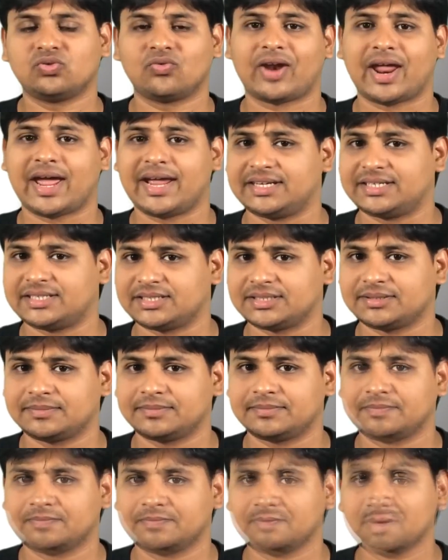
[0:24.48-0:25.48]
to the right.
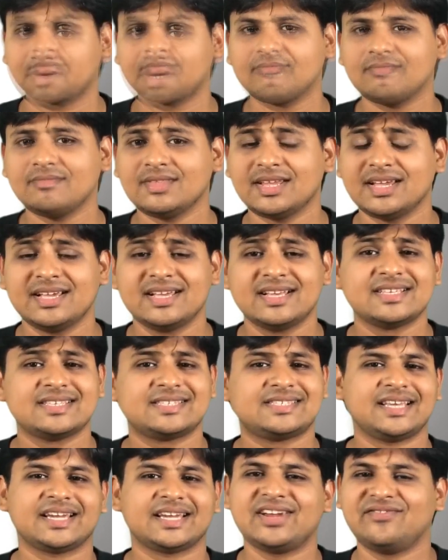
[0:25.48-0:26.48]

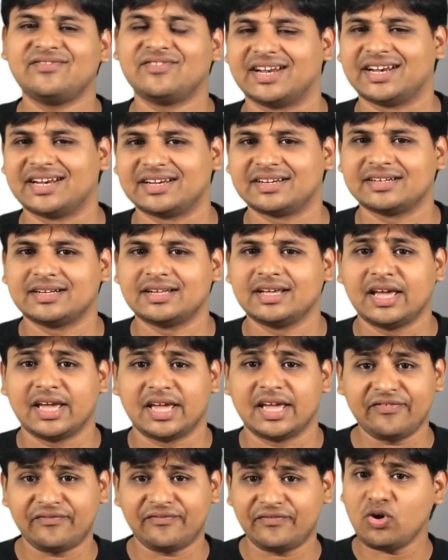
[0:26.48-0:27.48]
Second one,
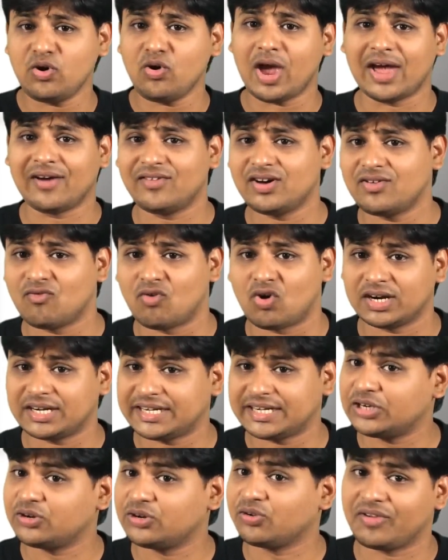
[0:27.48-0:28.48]
if you ever
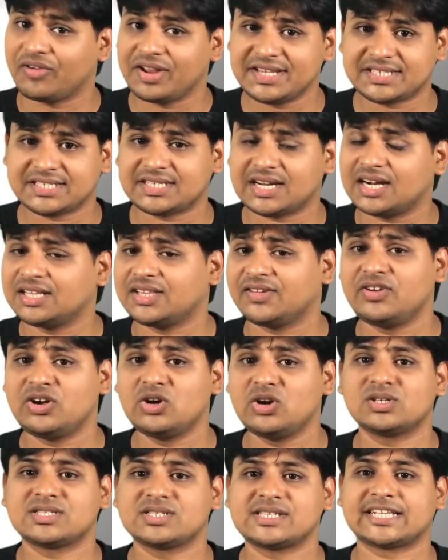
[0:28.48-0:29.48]
wanted to restart the
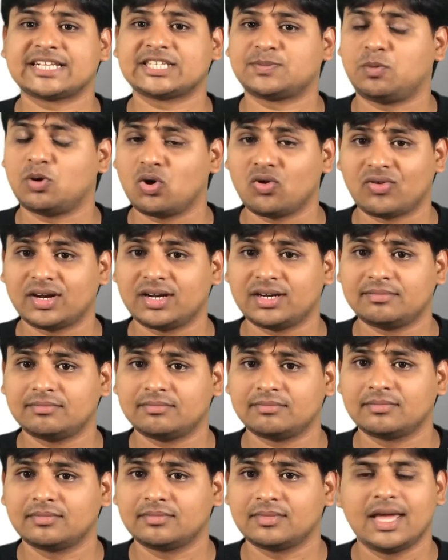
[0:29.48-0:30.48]
Windows Explorer,
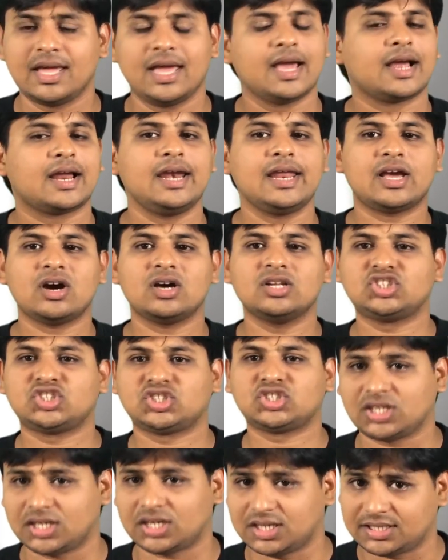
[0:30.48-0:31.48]
click on
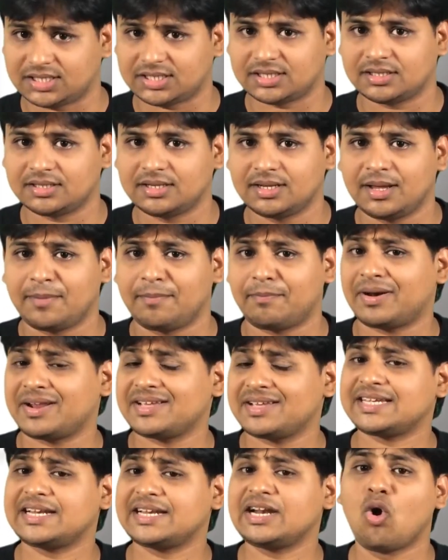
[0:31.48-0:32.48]
Start,
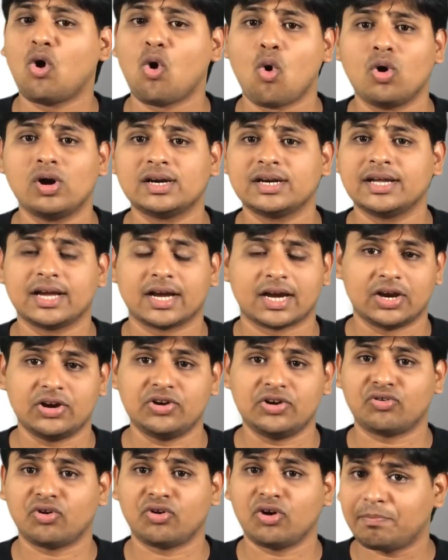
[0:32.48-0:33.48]
press and hold
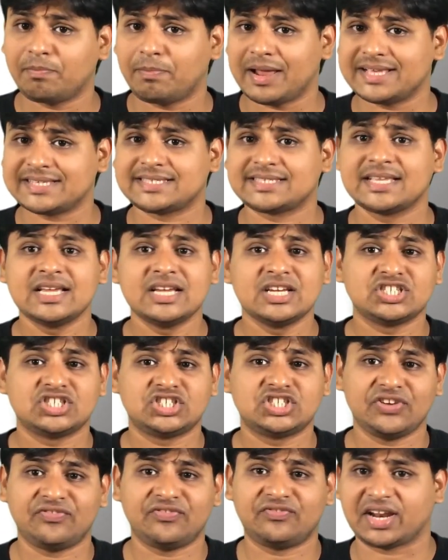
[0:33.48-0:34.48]
Ctrl plus
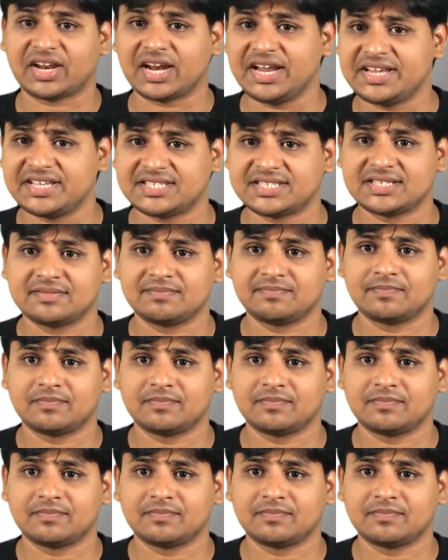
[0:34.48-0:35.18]
Shift keys,